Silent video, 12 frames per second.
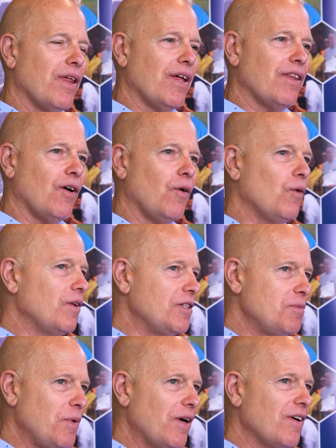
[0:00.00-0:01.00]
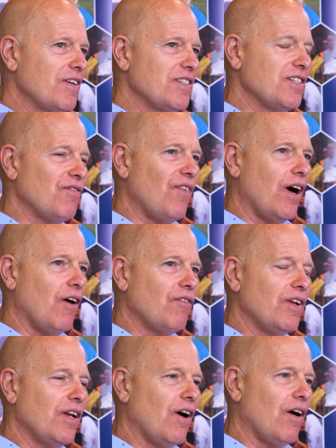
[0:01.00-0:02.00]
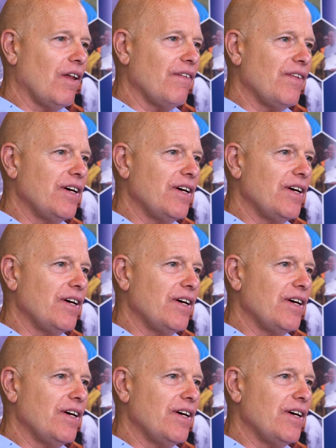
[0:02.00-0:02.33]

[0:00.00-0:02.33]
that the Holy Spirit is involved in all of